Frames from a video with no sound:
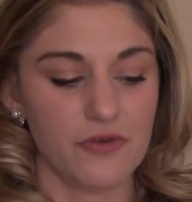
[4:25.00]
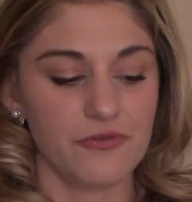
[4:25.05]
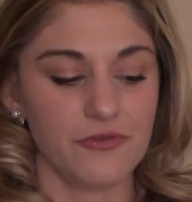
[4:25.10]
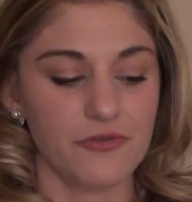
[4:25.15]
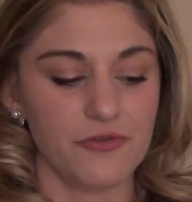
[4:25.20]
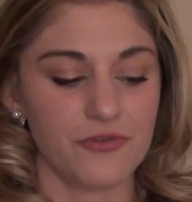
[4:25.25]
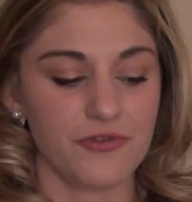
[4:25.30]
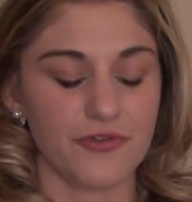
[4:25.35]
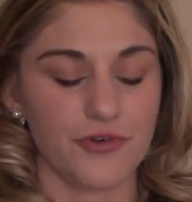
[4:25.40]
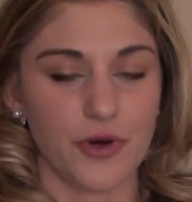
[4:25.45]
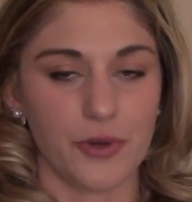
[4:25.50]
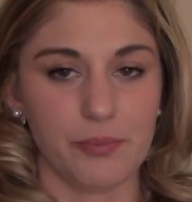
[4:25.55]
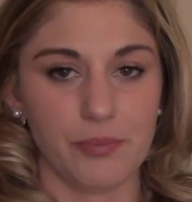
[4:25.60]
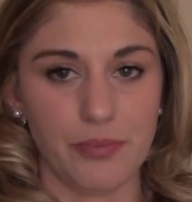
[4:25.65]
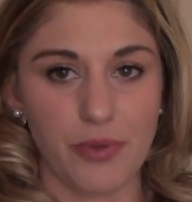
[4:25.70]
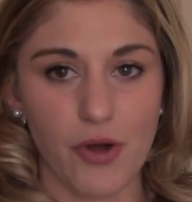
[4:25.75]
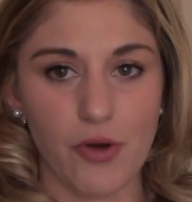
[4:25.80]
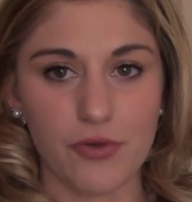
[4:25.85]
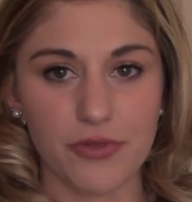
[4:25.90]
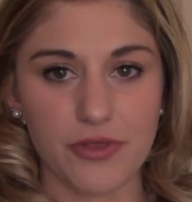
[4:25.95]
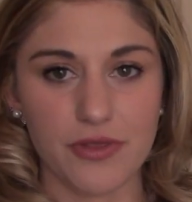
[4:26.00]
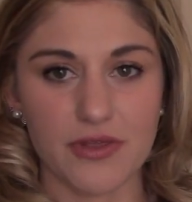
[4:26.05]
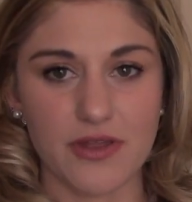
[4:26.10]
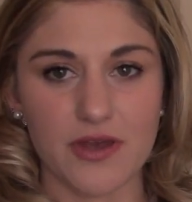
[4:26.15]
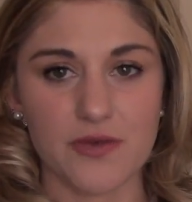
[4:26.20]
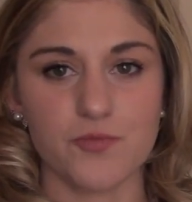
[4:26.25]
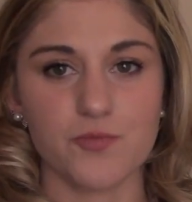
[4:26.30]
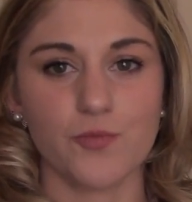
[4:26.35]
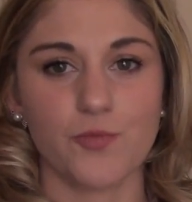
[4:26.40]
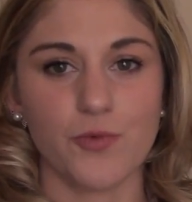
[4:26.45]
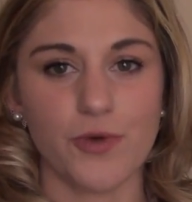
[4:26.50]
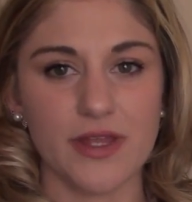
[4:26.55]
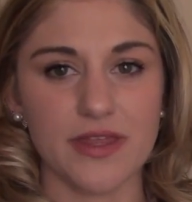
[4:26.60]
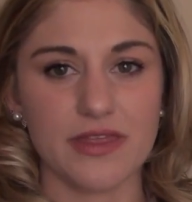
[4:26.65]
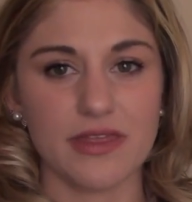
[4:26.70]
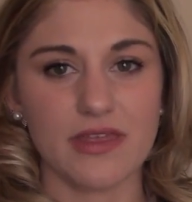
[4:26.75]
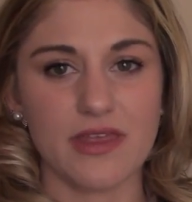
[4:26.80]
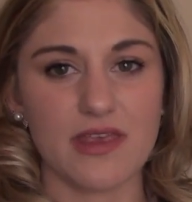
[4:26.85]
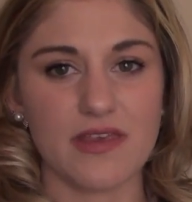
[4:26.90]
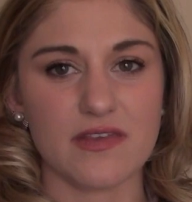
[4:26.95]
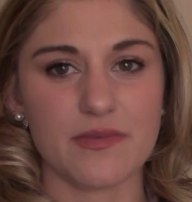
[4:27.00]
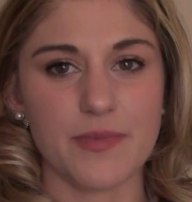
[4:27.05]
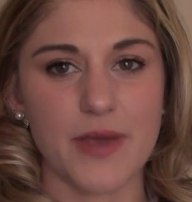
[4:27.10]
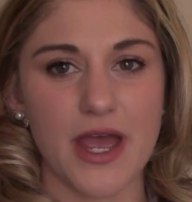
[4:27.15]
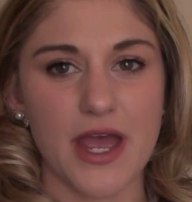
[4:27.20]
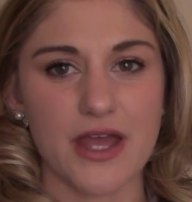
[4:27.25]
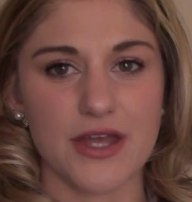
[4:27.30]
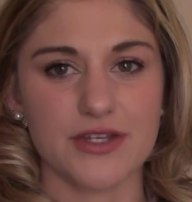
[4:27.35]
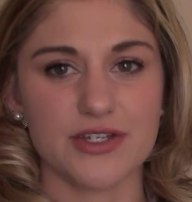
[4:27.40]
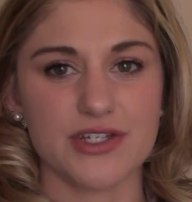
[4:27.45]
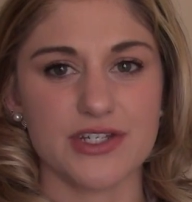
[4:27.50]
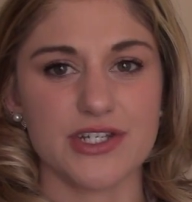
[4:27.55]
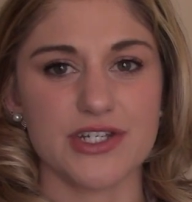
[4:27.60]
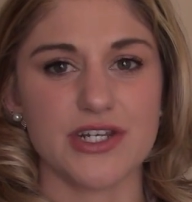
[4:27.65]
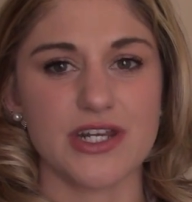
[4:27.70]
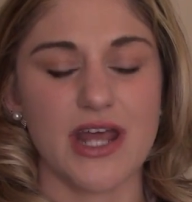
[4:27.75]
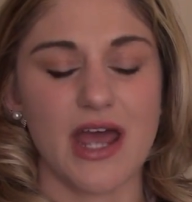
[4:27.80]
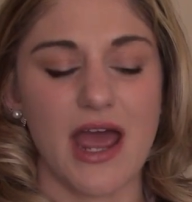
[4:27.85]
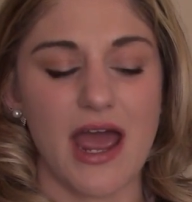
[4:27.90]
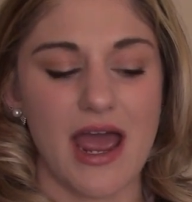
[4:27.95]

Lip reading: For both of them with the sponge,